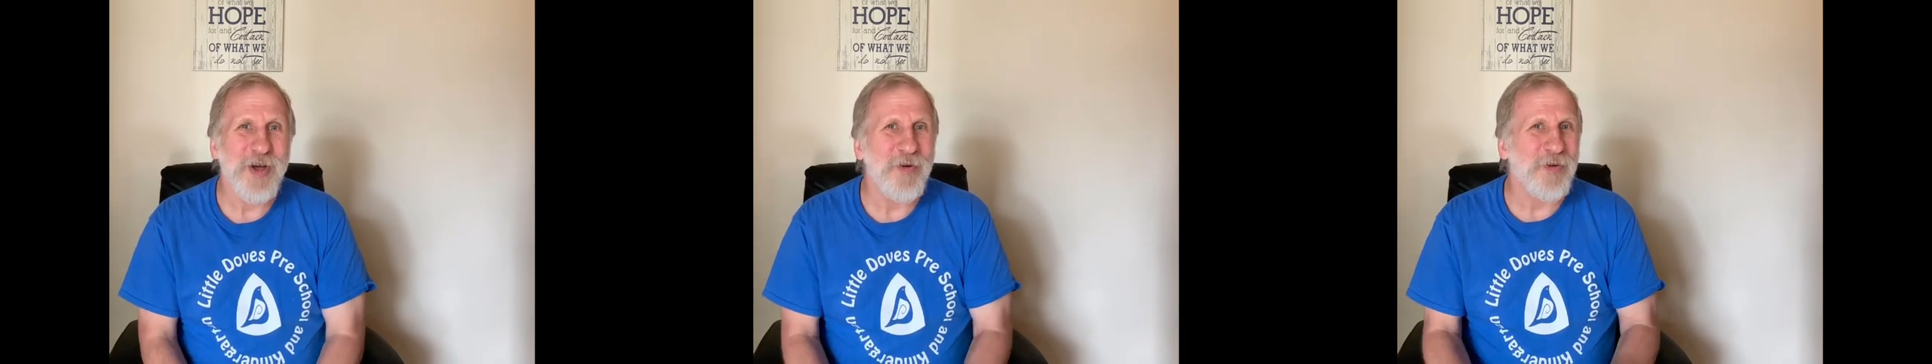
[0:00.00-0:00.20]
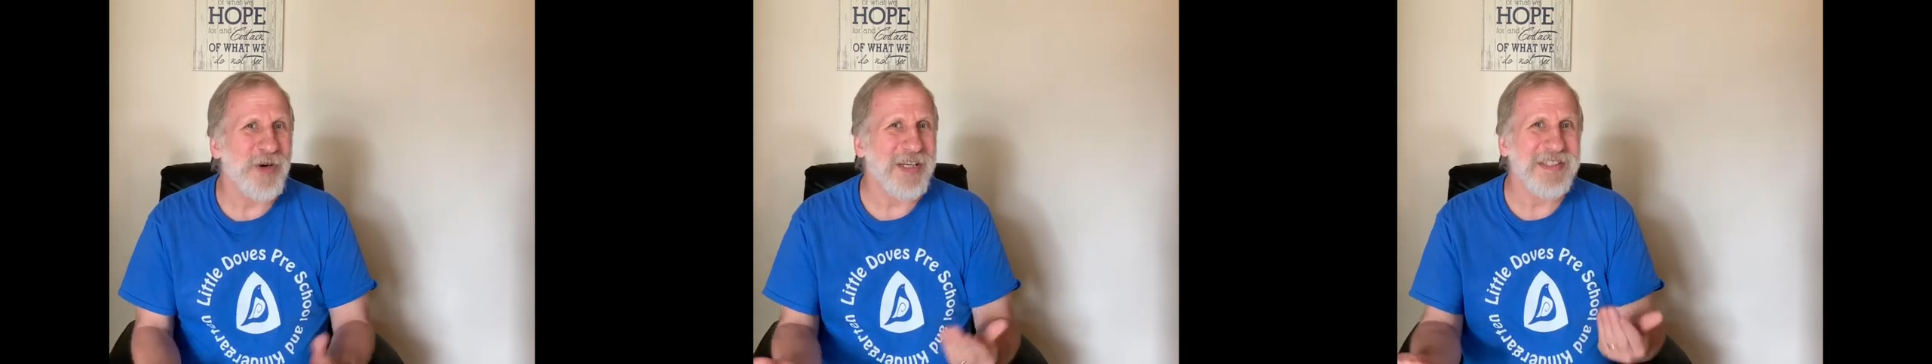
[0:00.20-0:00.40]

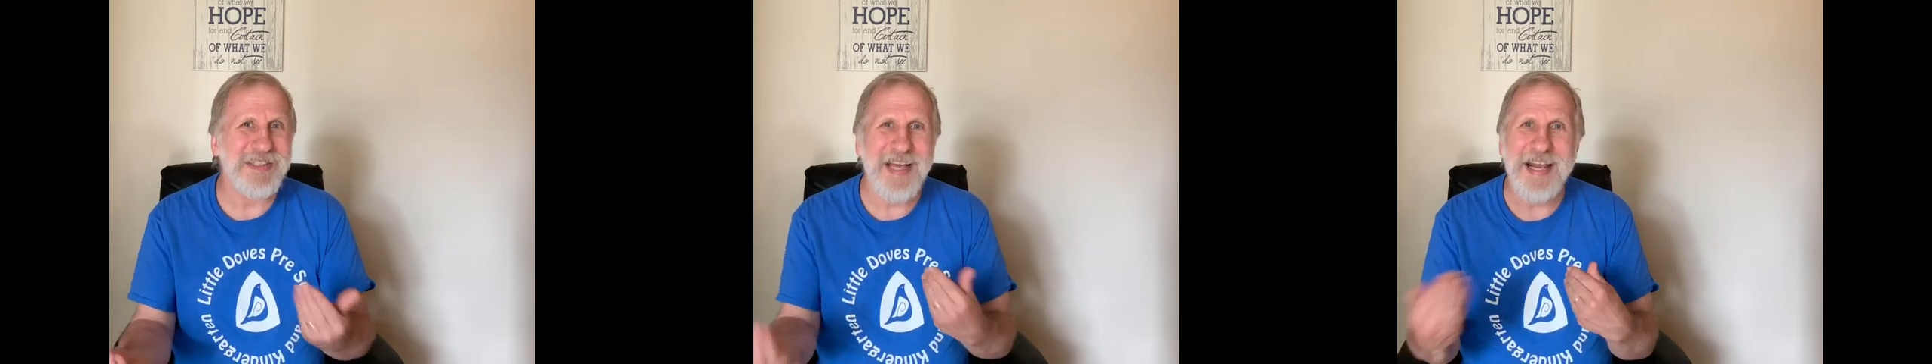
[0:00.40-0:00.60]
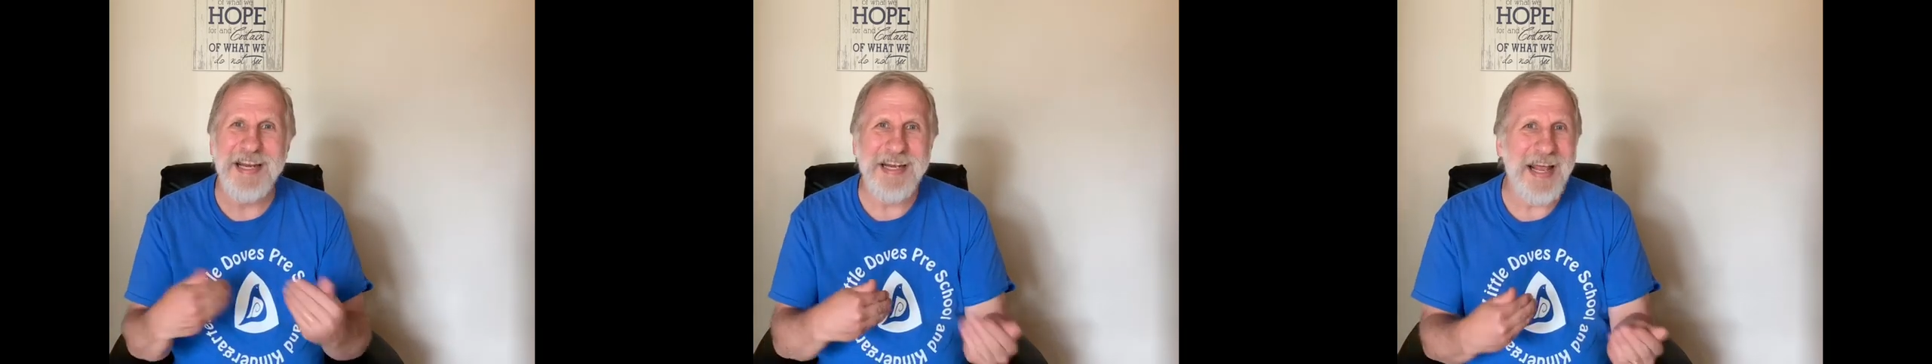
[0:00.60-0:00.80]
We're
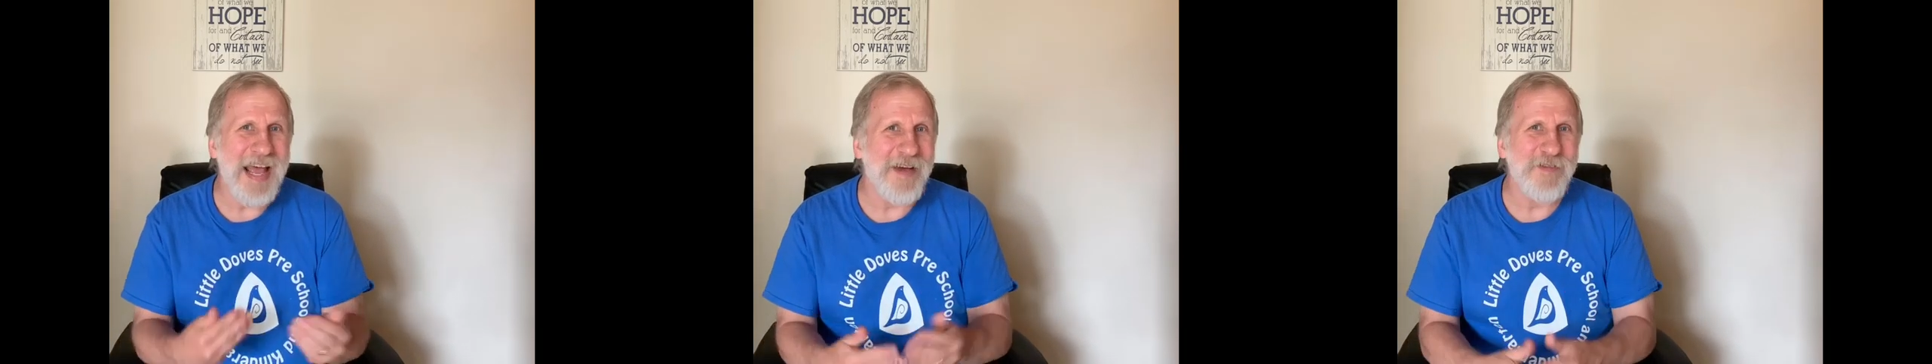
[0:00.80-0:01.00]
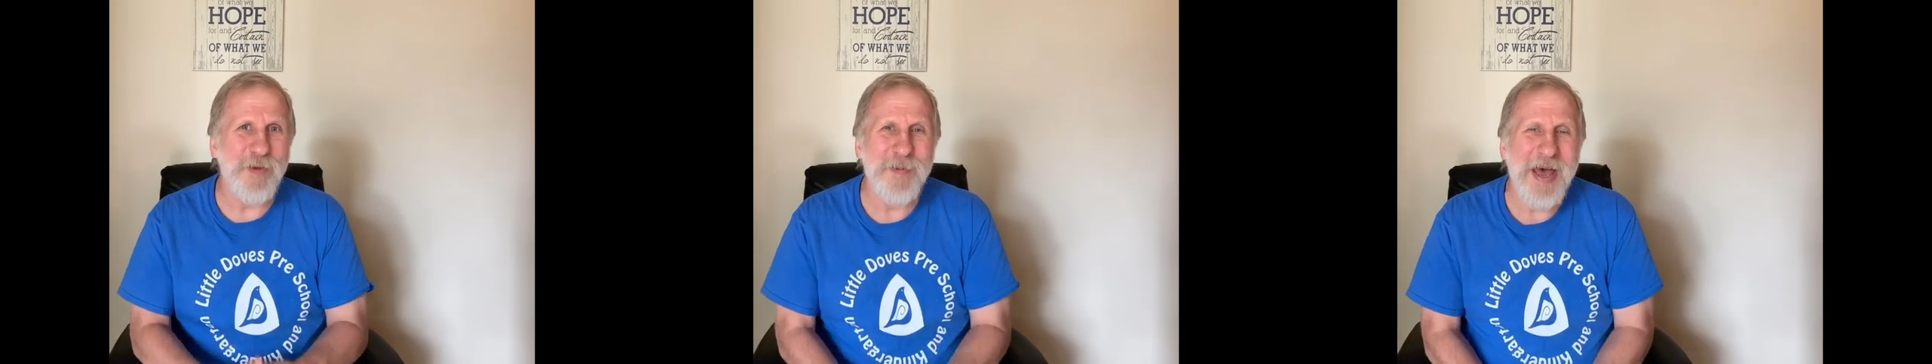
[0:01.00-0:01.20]
excited to
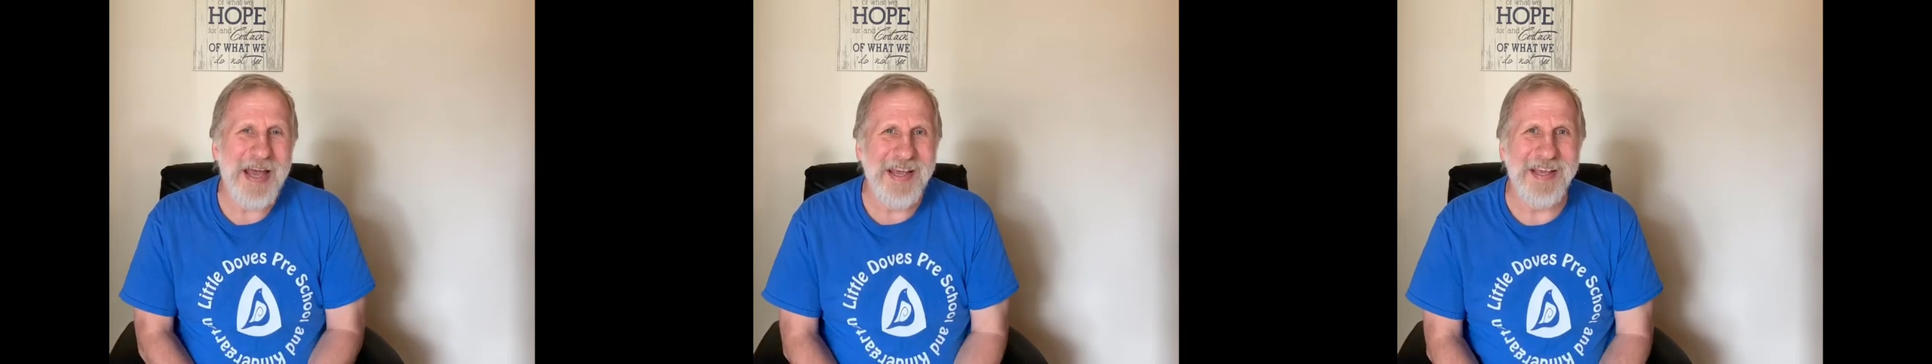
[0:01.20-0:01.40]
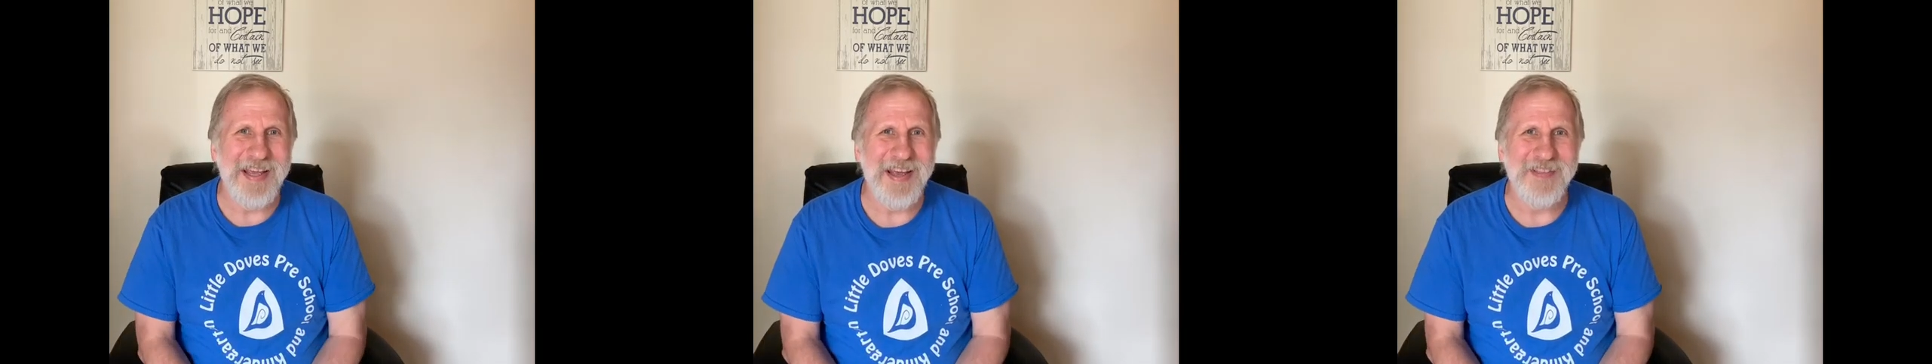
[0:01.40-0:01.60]
have you back
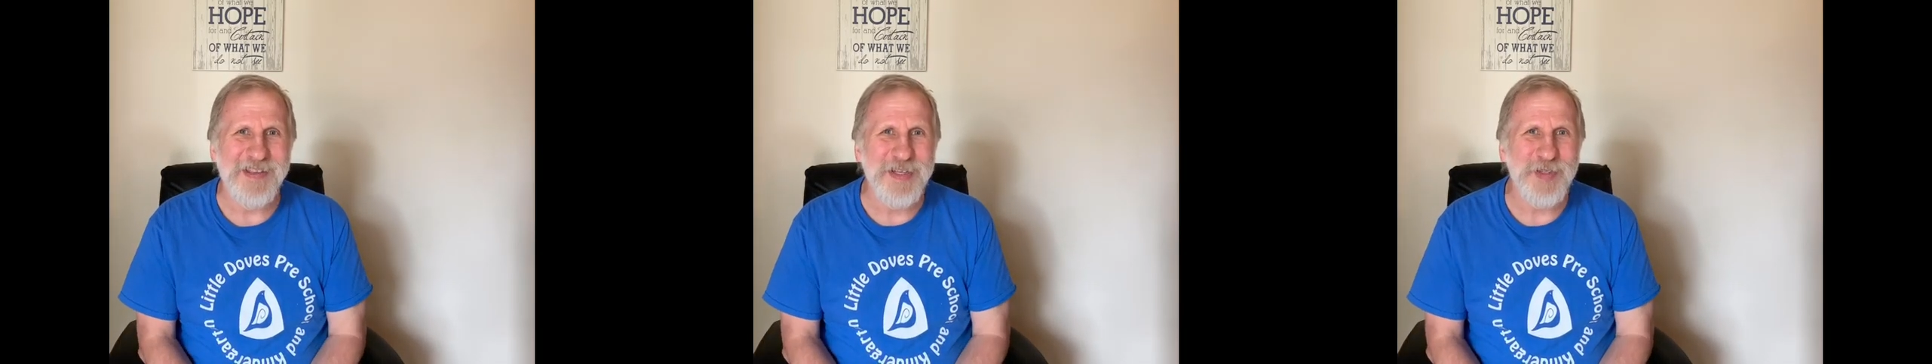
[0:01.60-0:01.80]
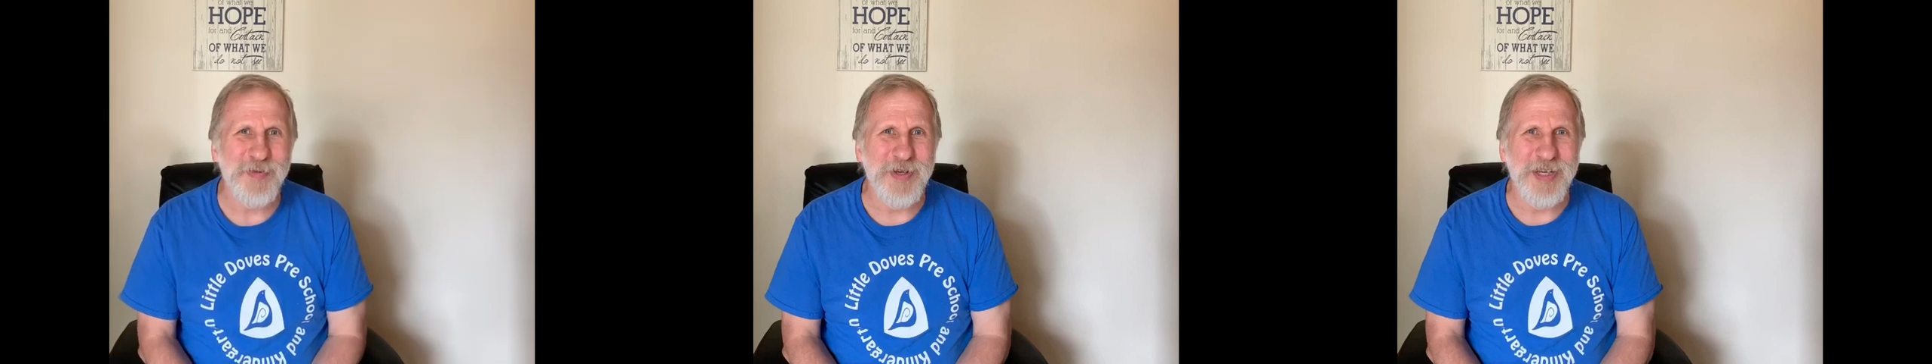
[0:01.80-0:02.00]
again
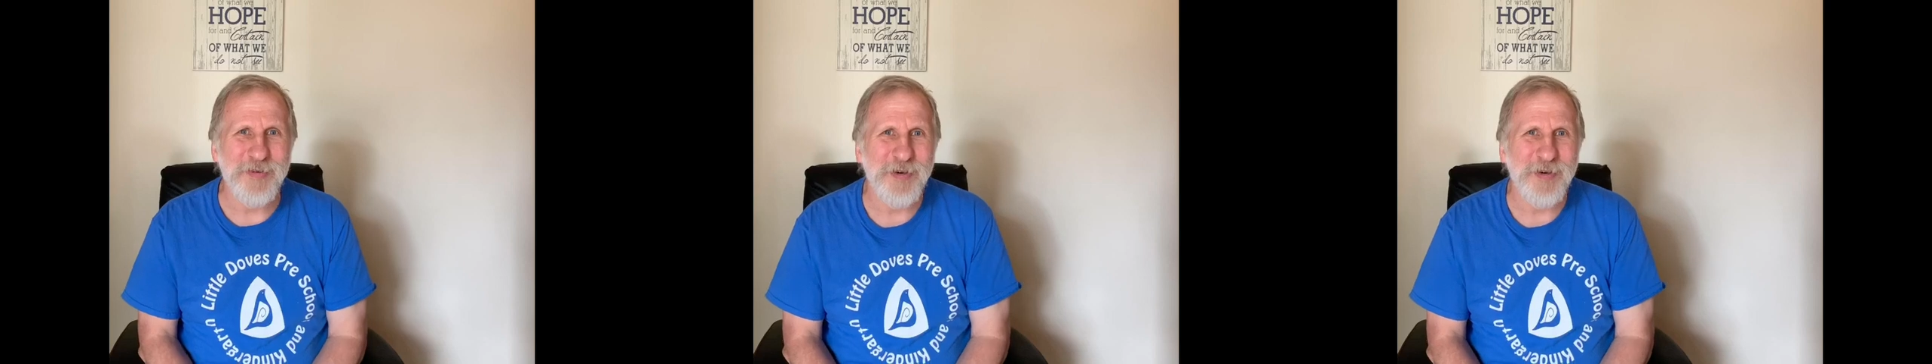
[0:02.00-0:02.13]
this week.